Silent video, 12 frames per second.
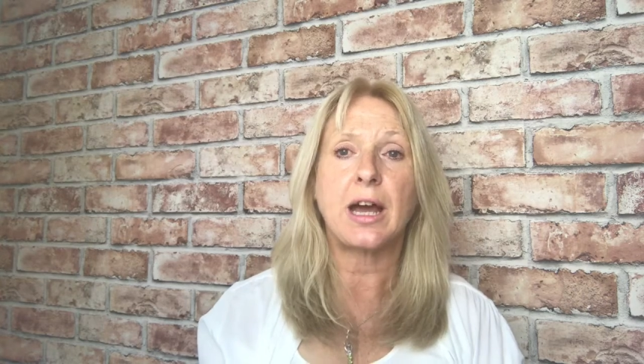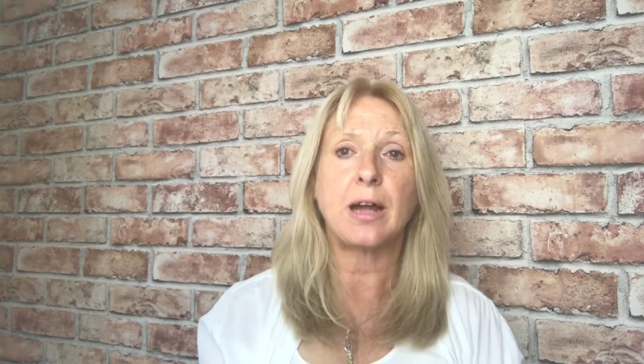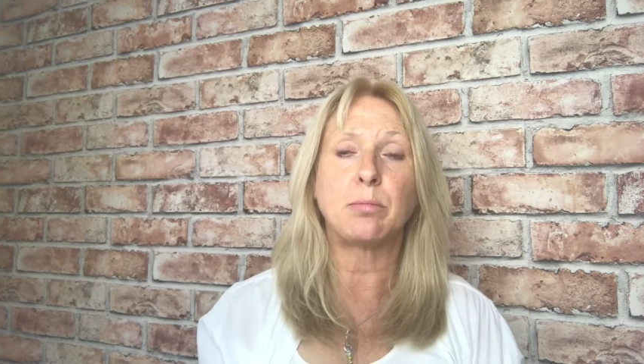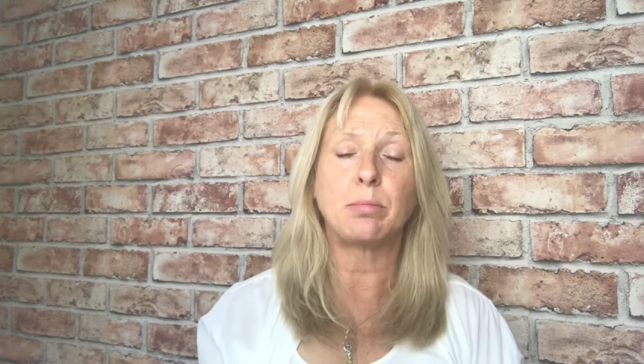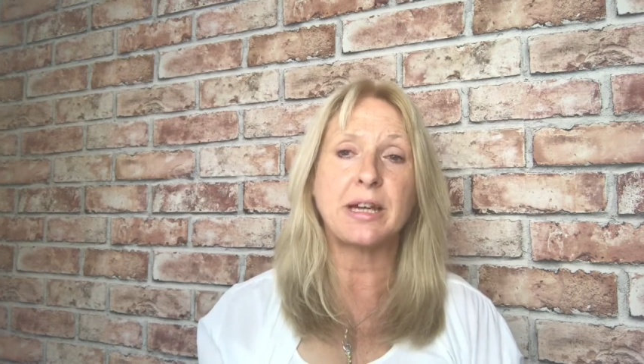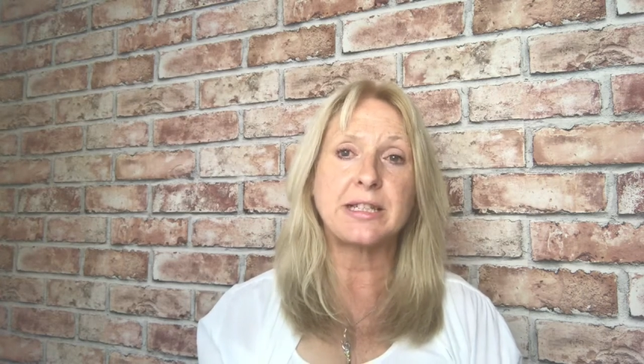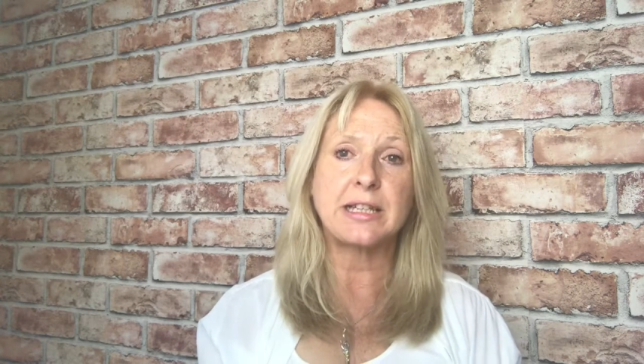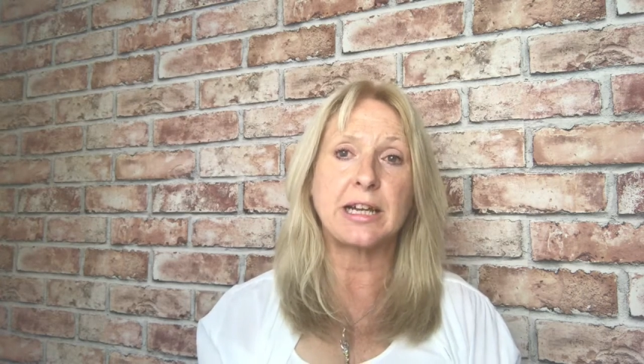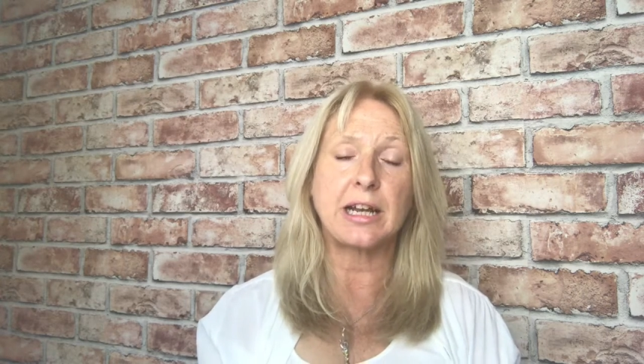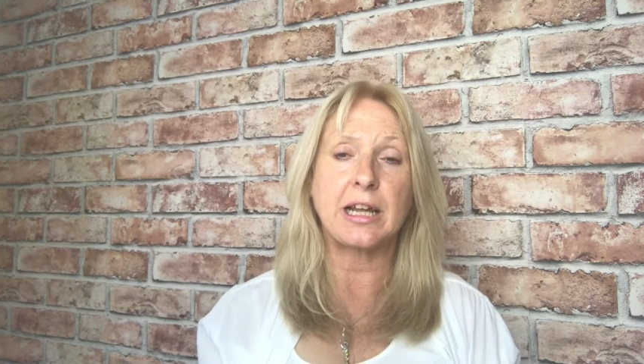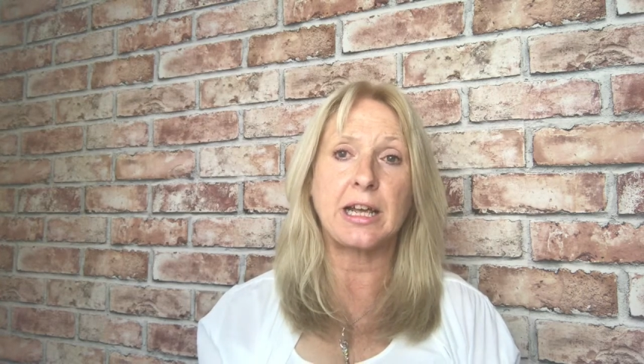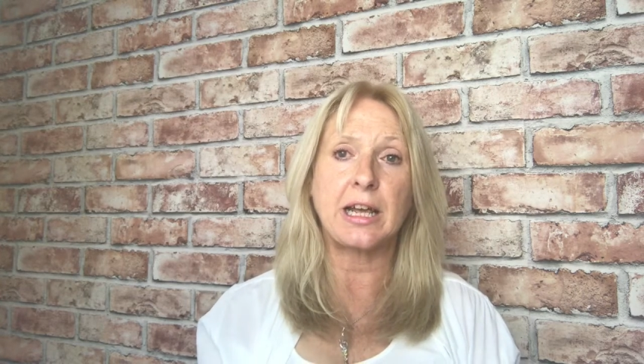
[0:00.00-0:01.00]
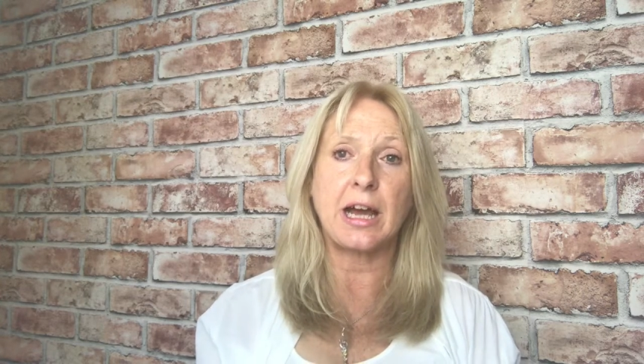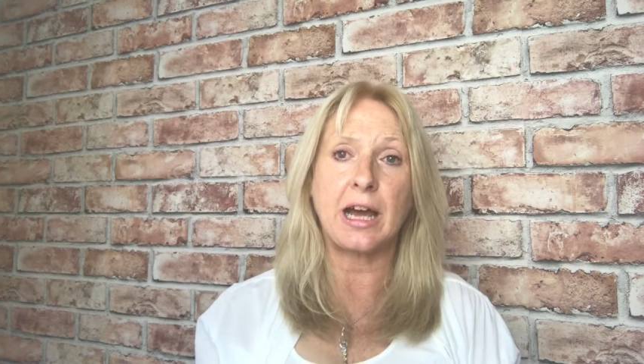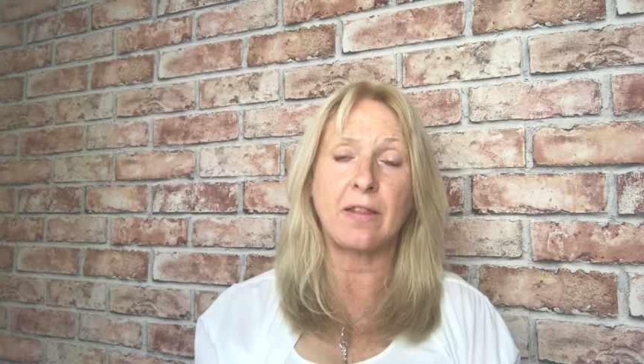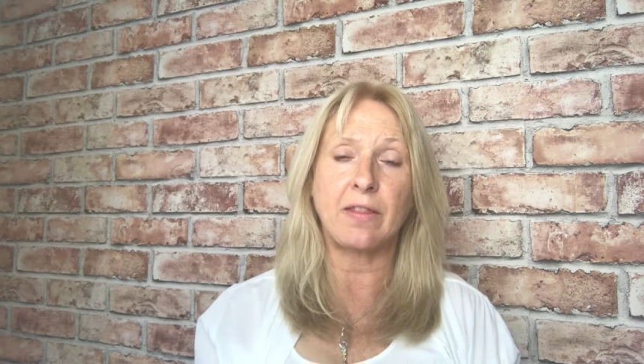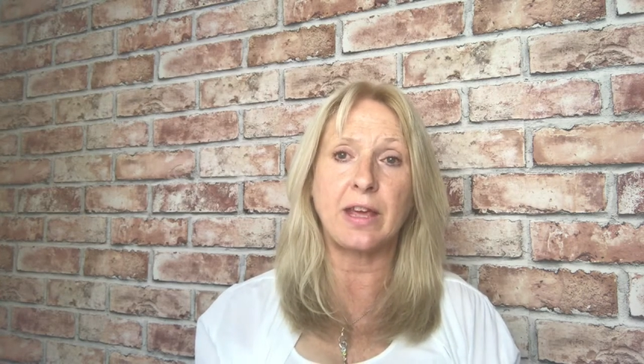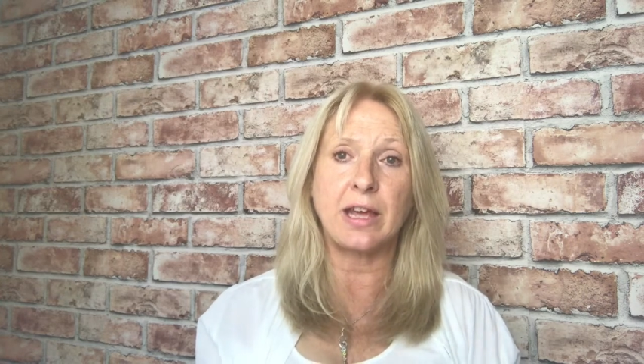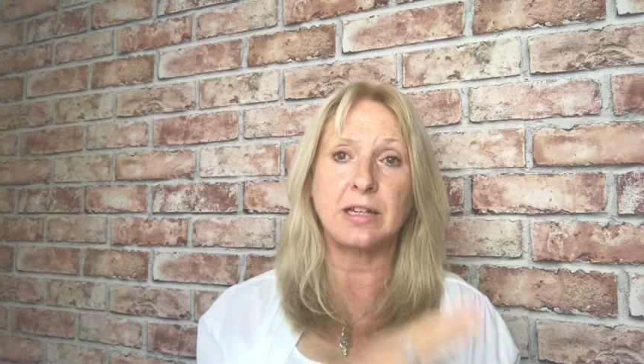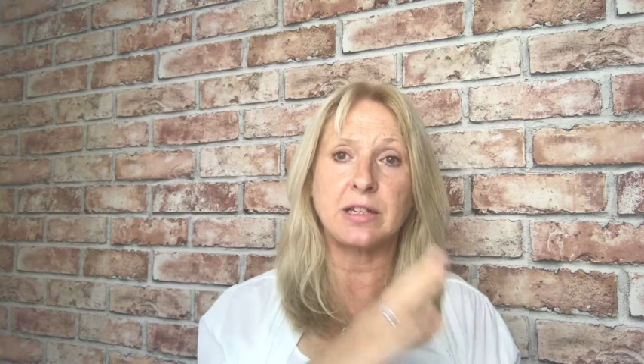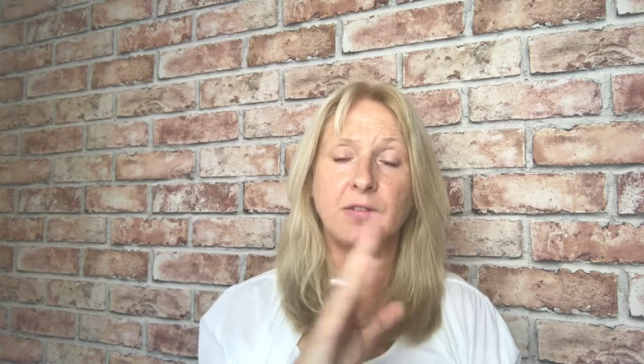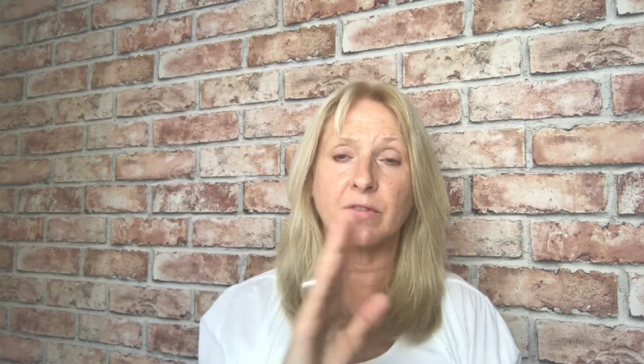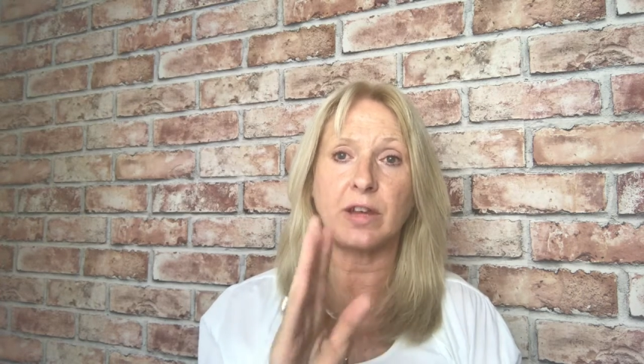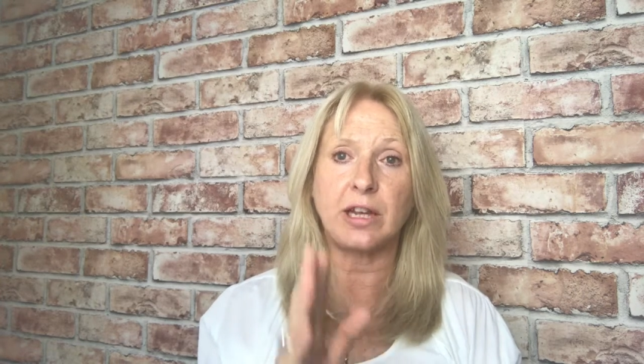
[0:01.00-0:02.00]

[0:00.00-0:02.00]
and basically at the end of